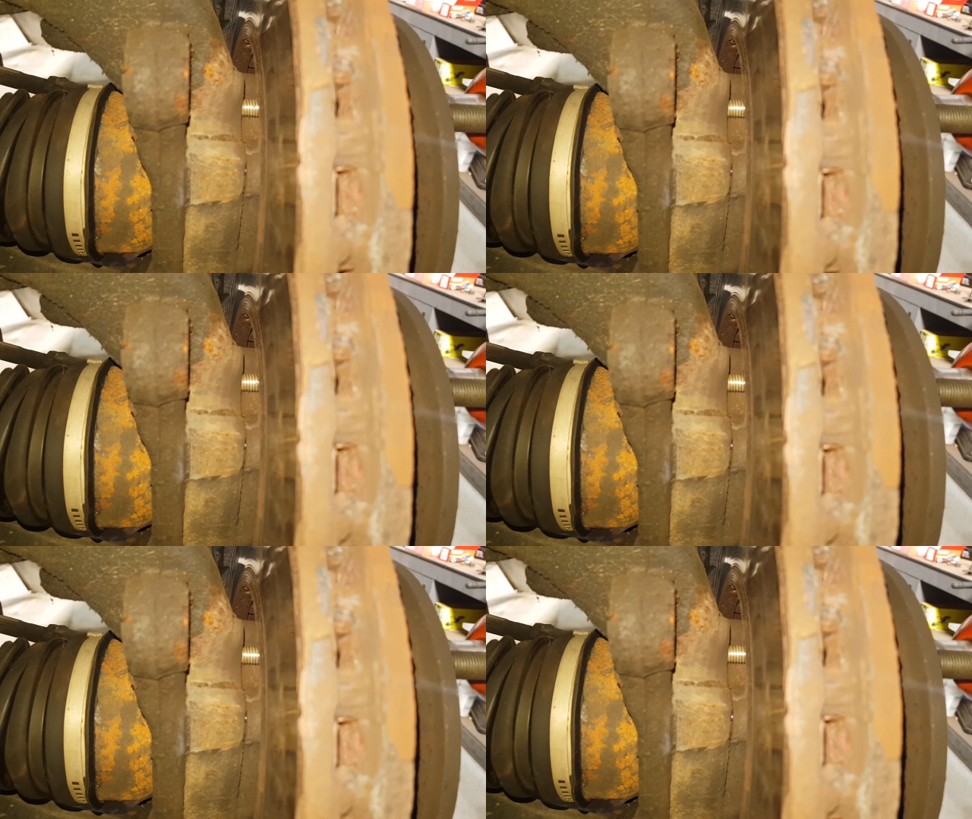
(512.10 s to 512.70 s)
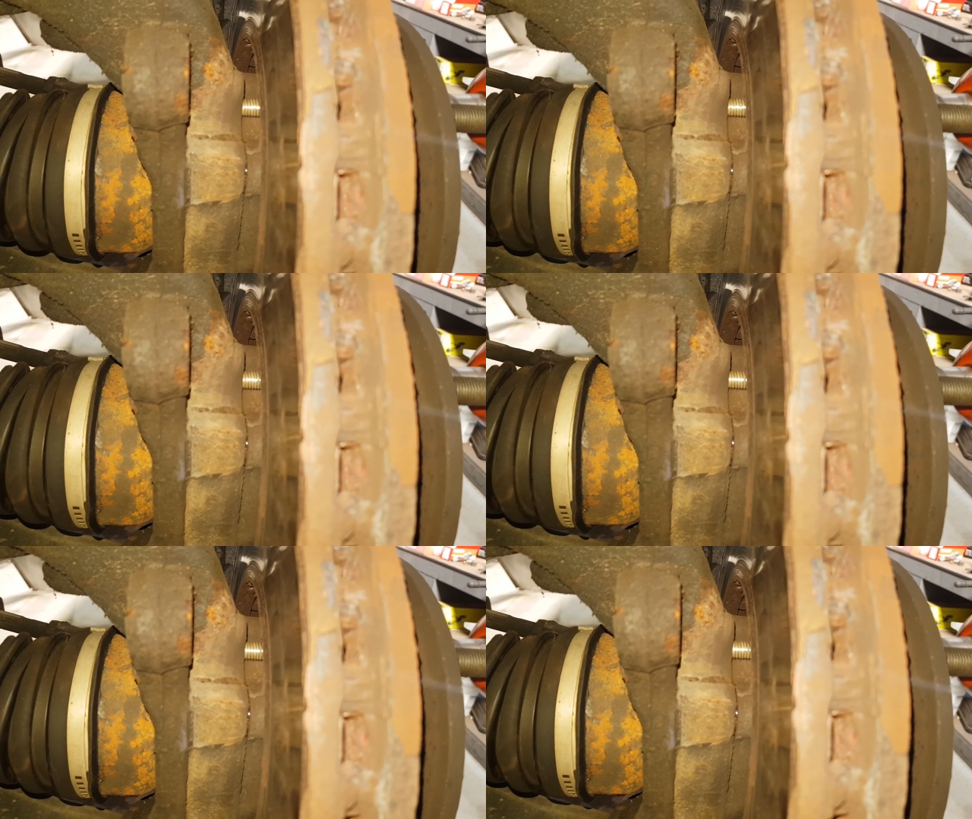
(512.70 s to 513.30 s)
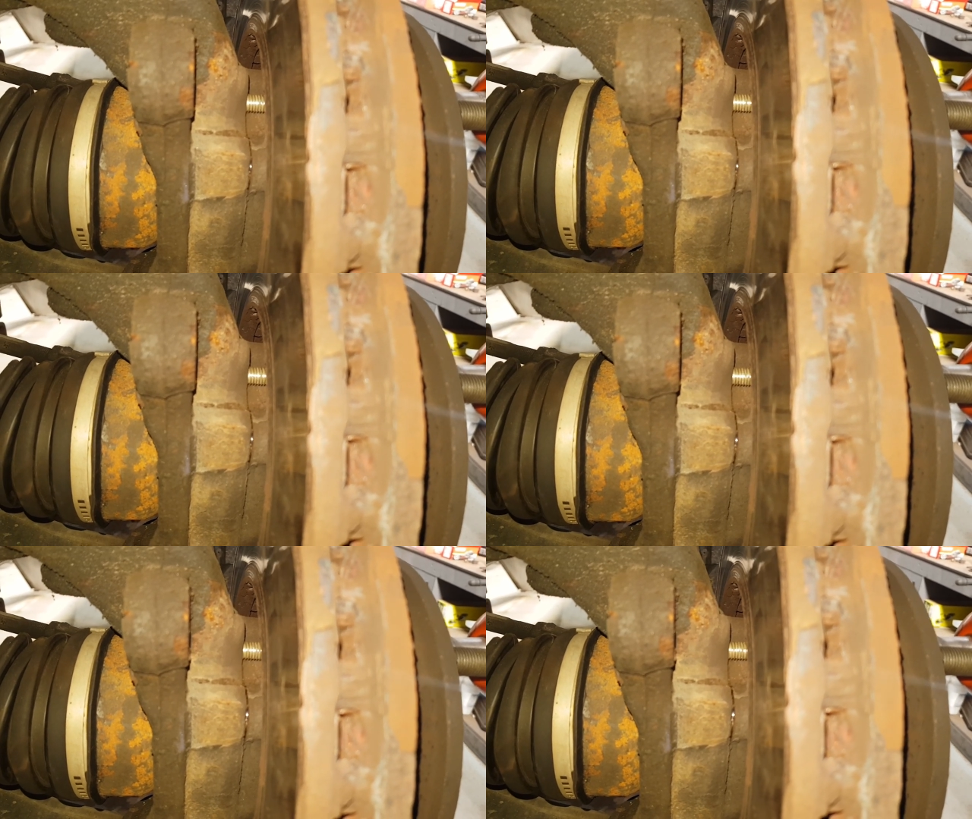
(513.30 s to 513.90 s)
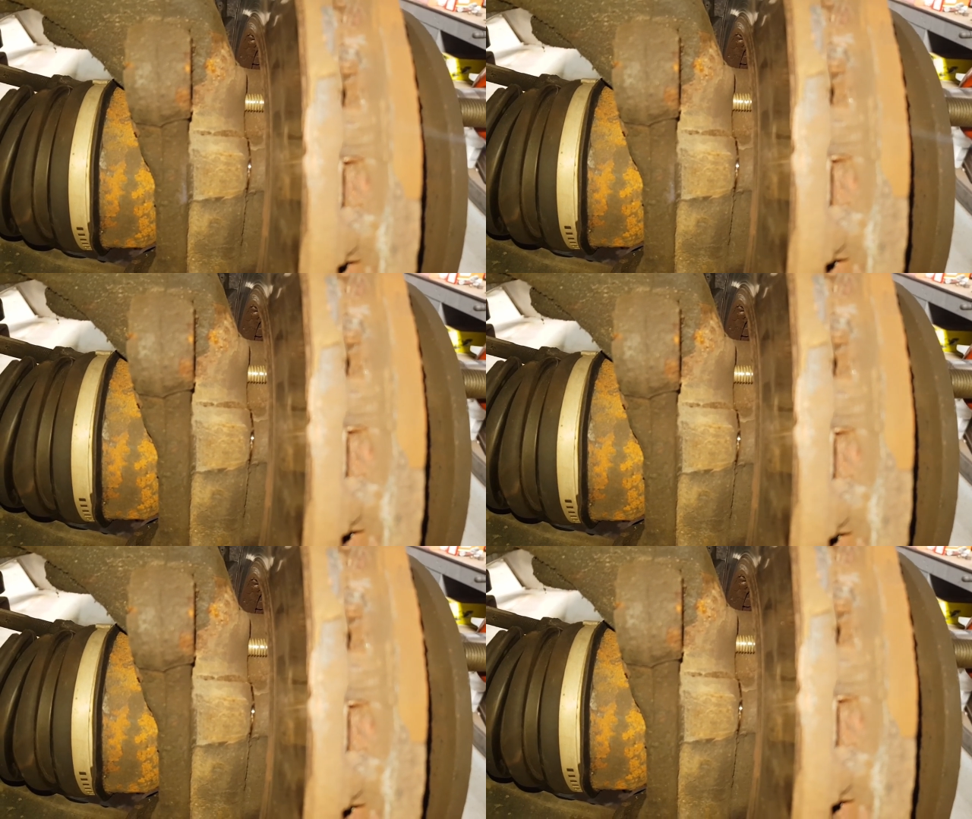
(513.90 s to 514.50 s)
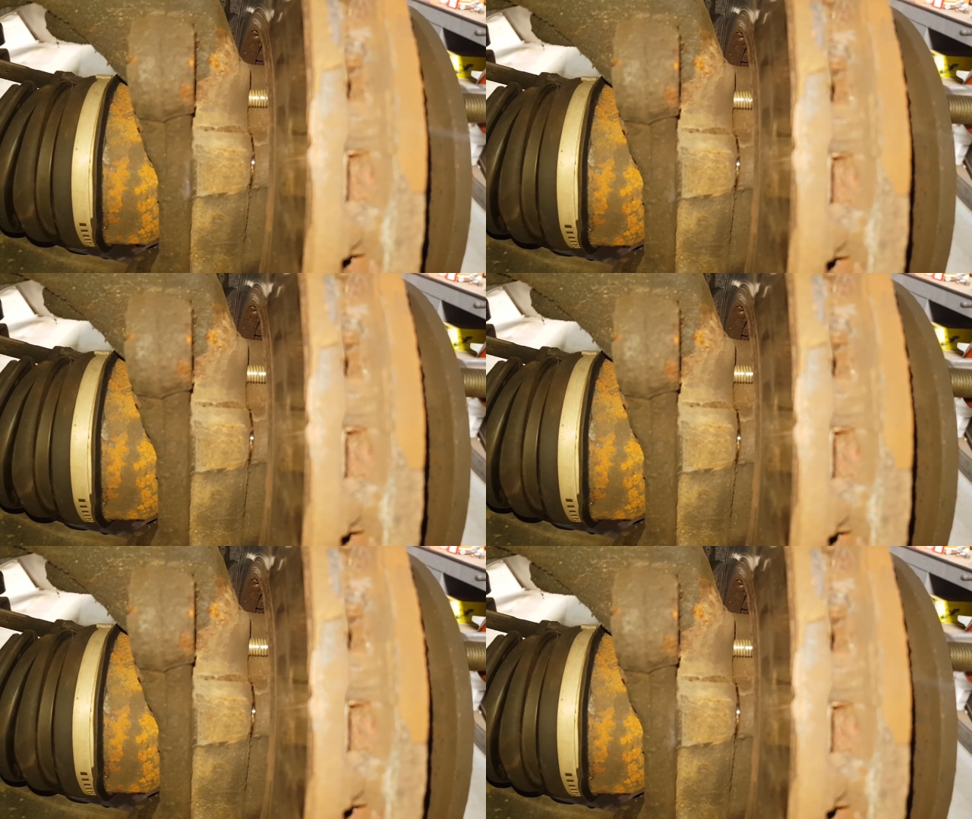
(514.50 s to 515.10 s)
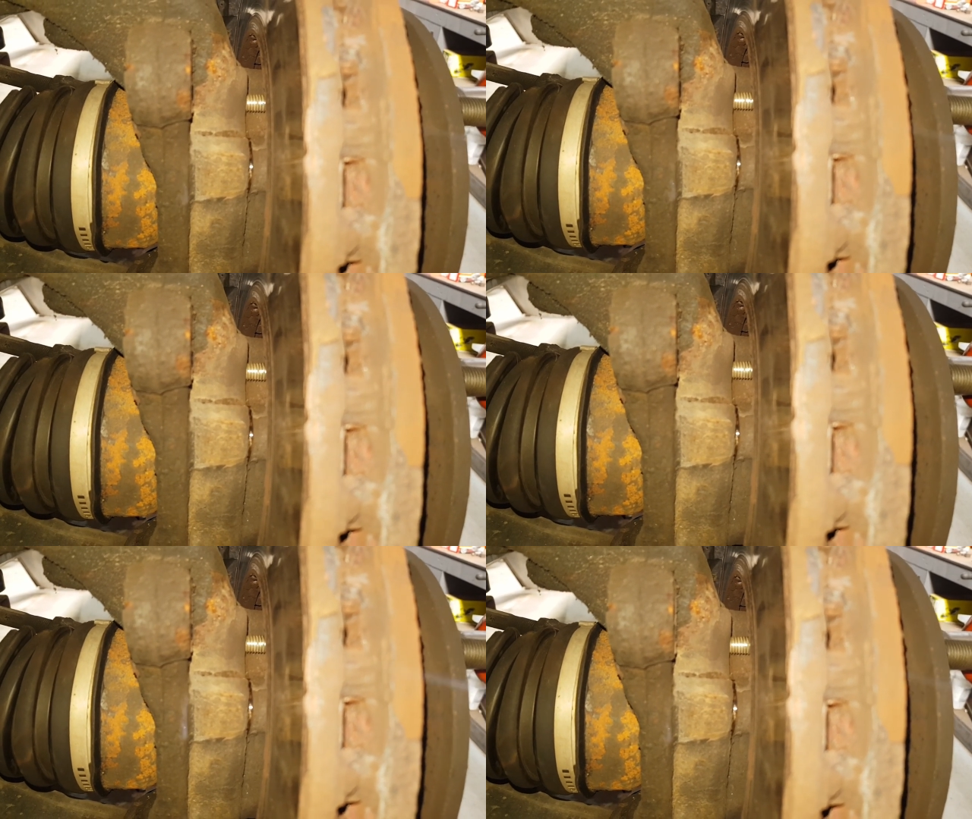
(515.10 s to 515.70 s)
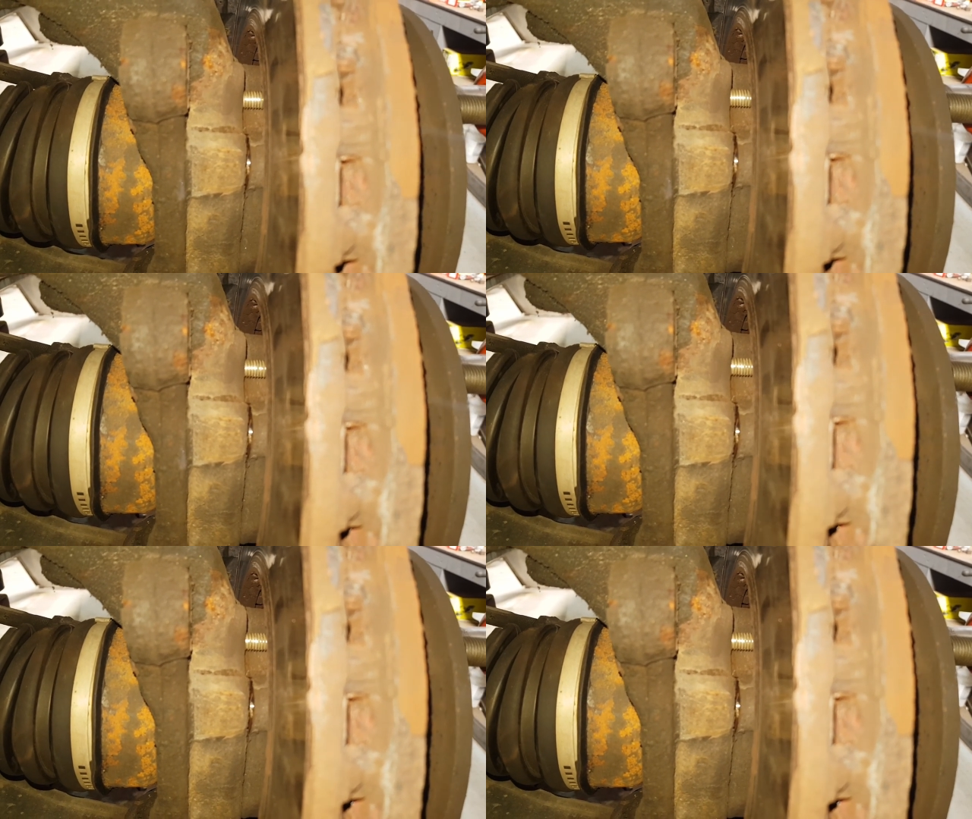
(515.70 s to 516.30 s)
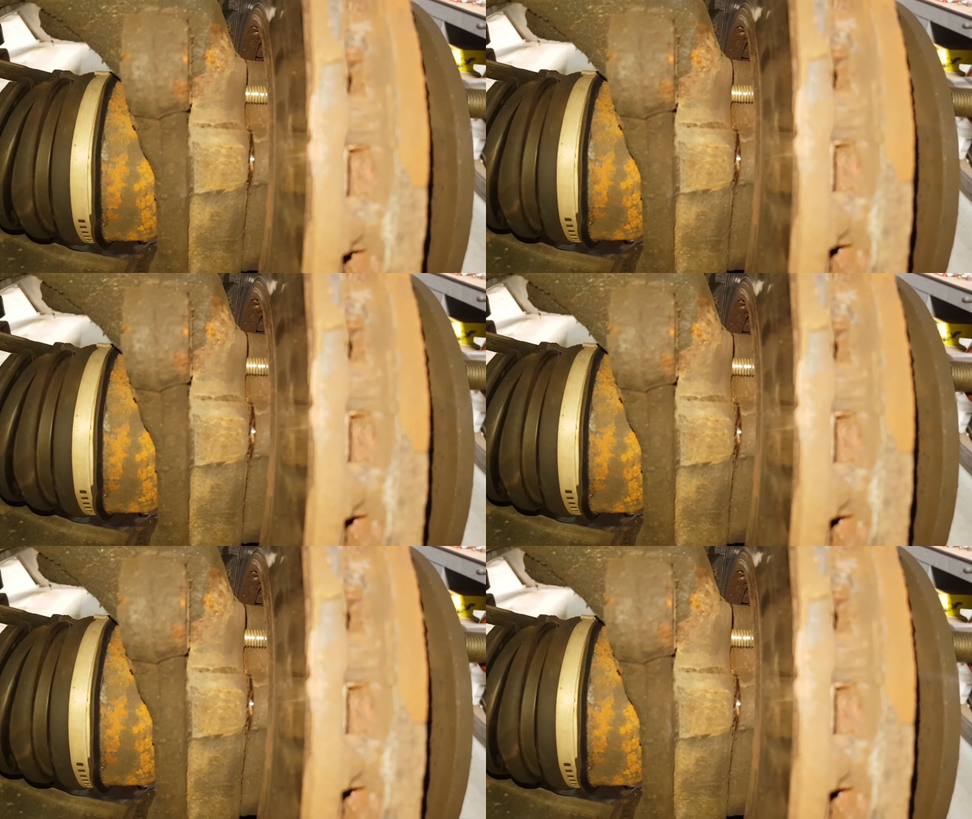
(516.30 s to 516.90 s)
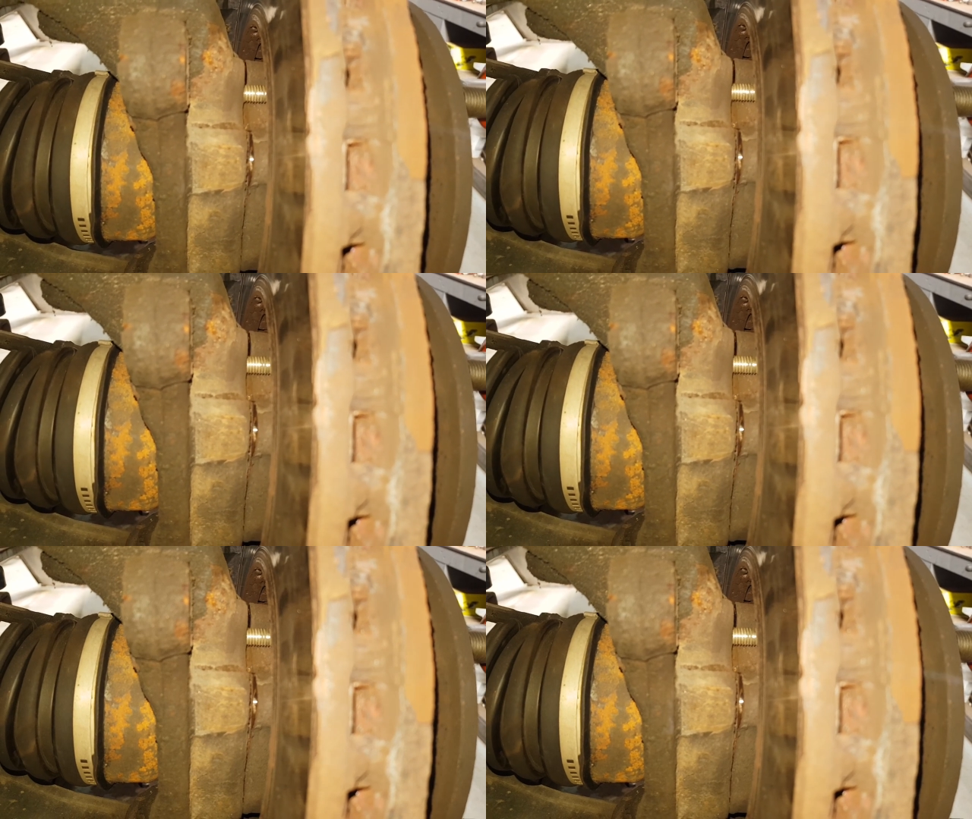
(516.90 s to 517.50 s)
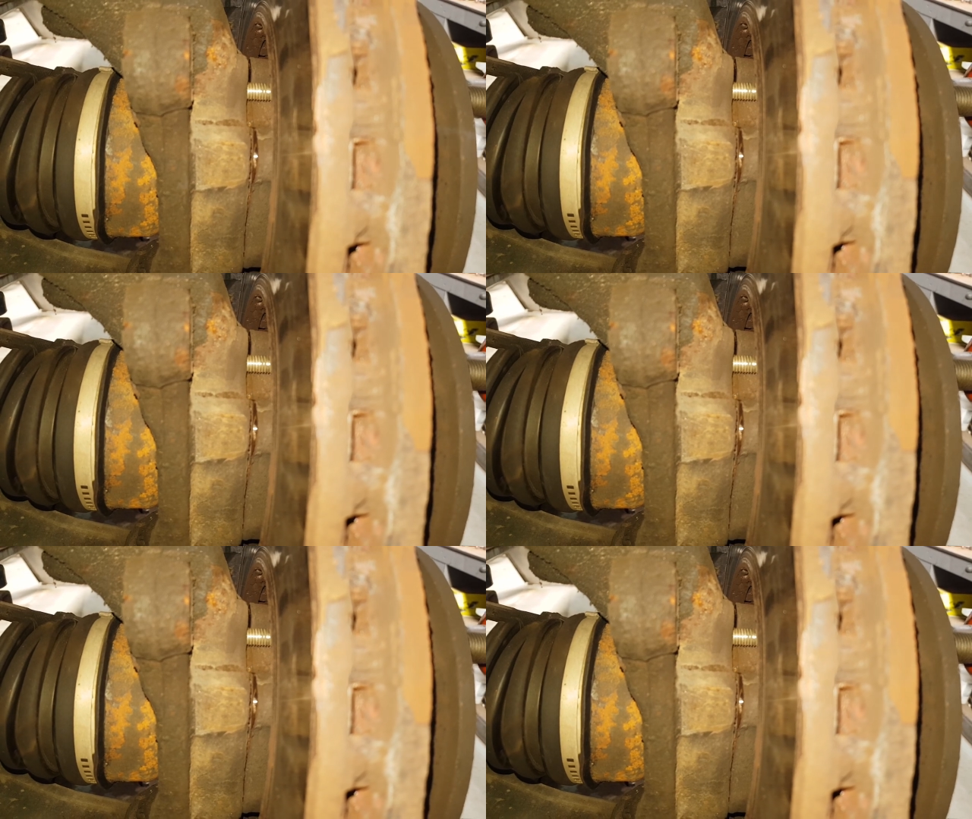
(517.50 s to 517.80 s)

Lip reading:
[unreadable: no face in view]